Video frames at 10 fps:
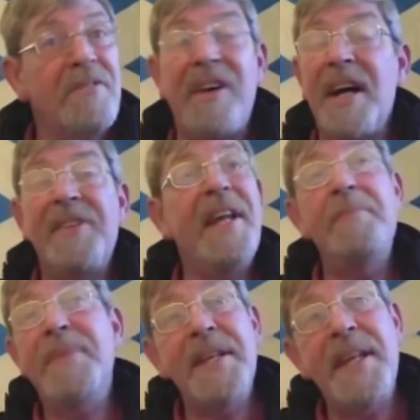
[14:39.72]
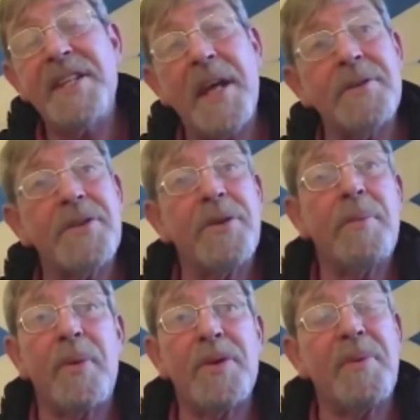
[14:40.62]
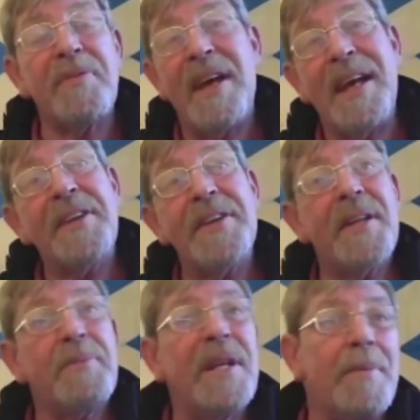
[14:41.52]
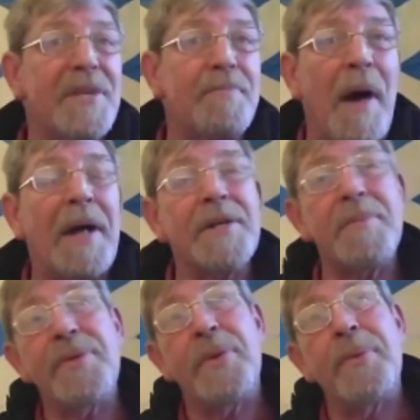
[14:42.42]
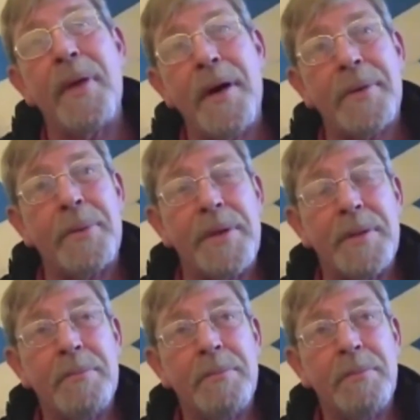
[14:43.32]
In fact, nobody in these islands is going to prosper for anything. There'd be the mismanagement down that road.